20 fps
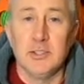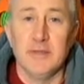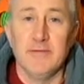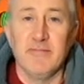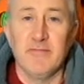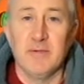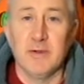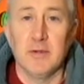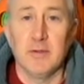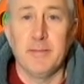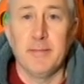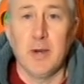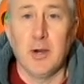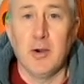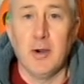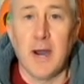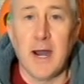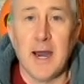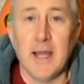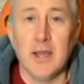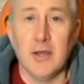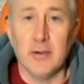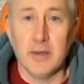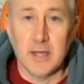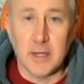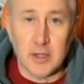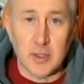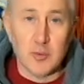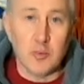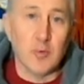Jim from Ohio
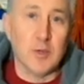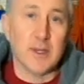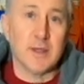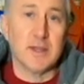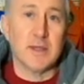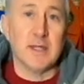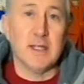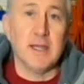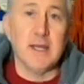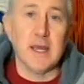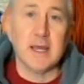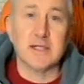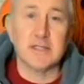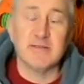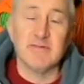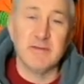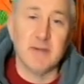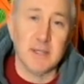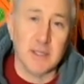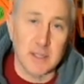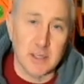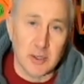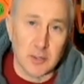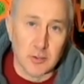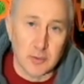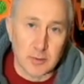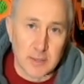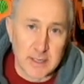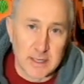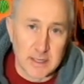here with the next
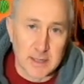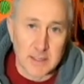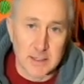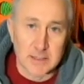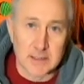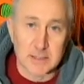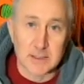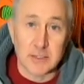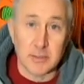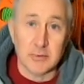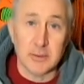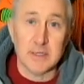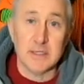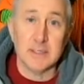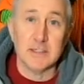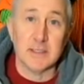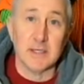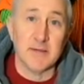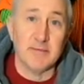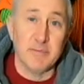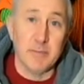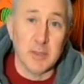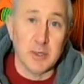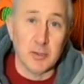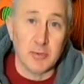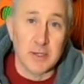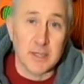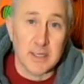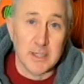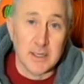video in the series of
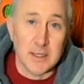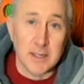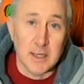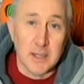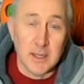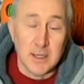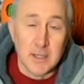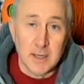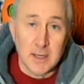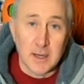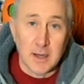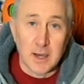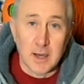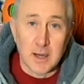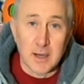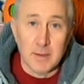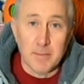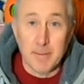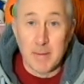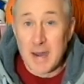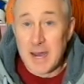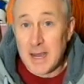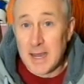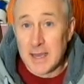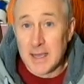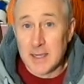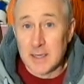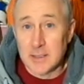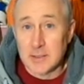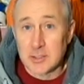building
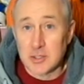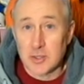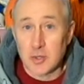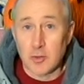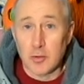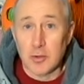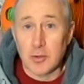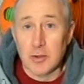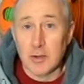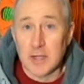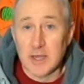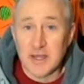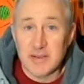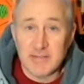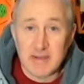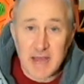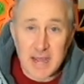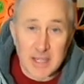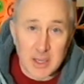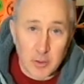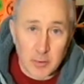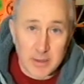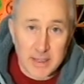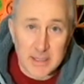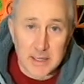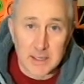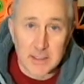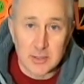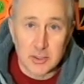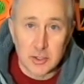my solar
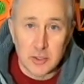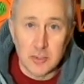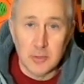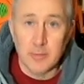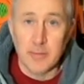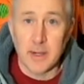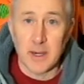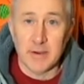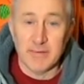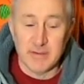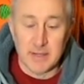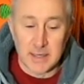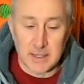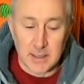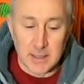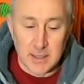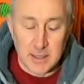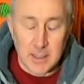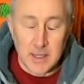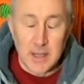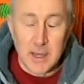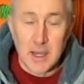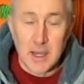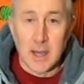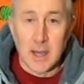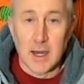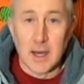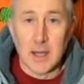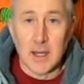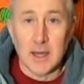evacuated tube oven.
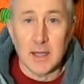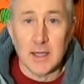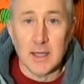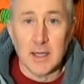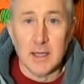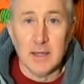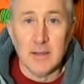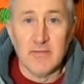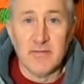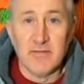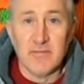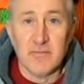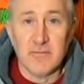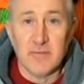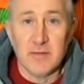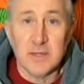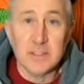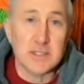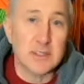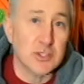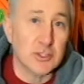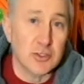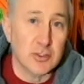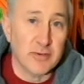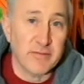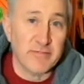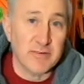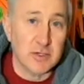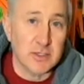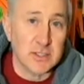If this is
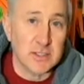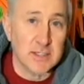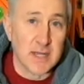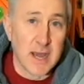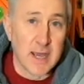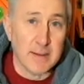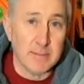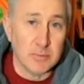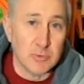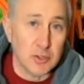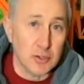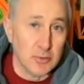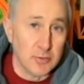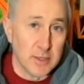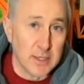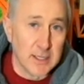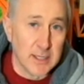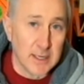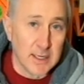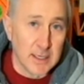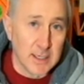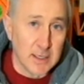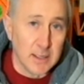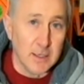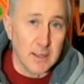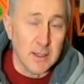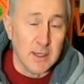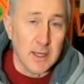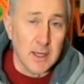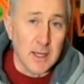your first time tuning
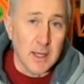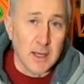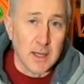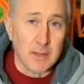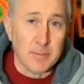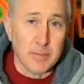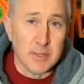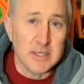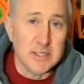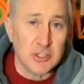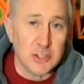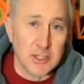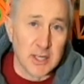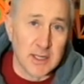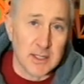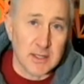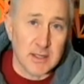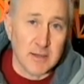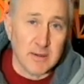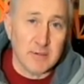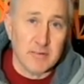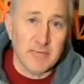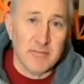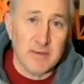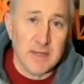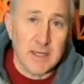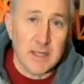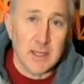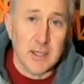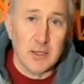in, please check the
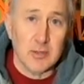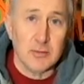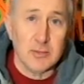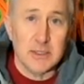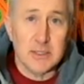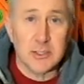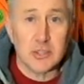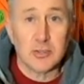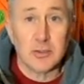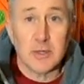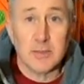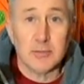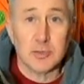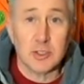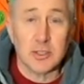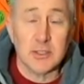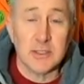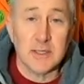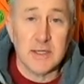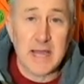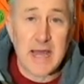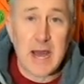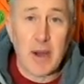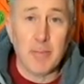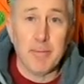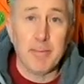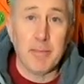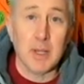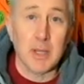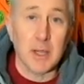video description
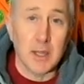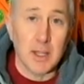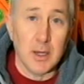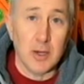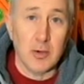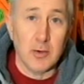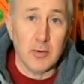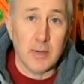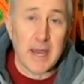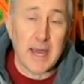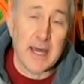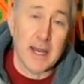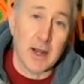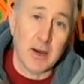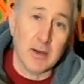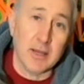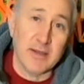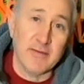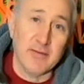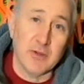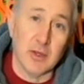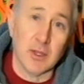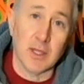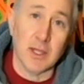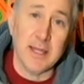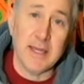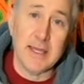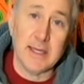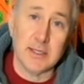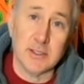down below and I'll give you
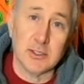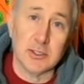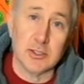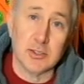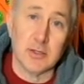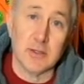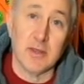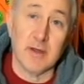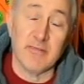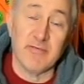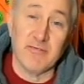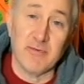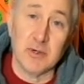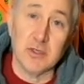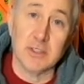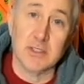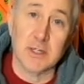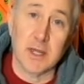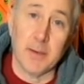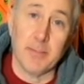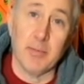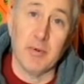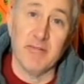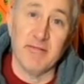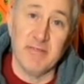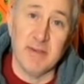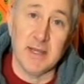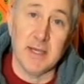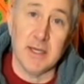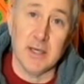links to the first couple
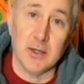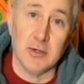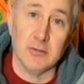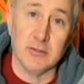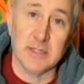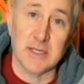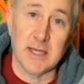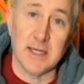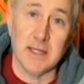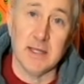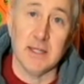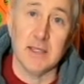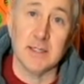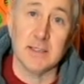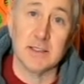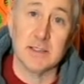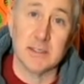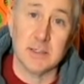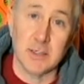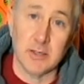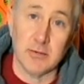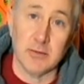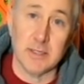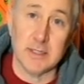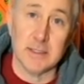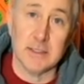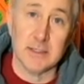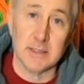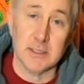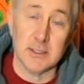videos in this
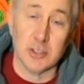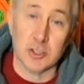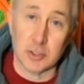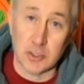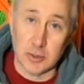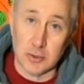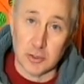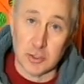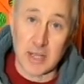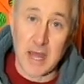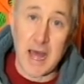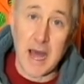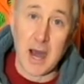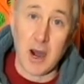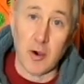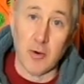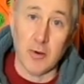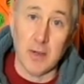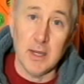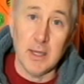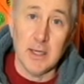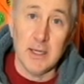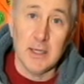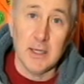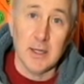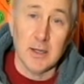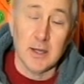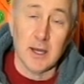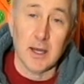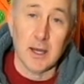series that shows you how
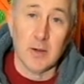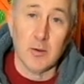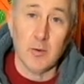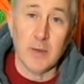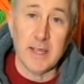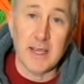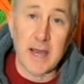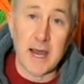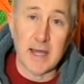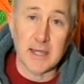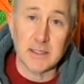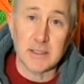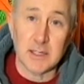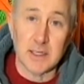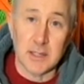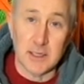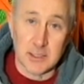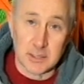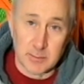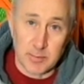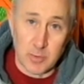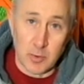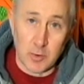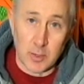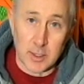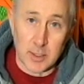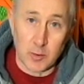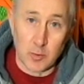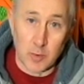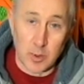we got to this
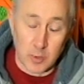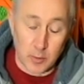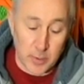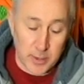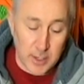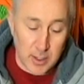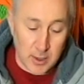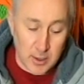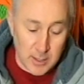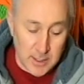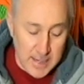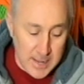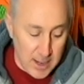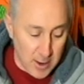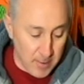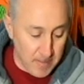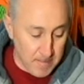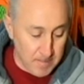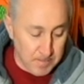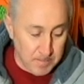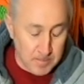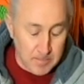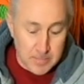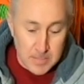point where we are now.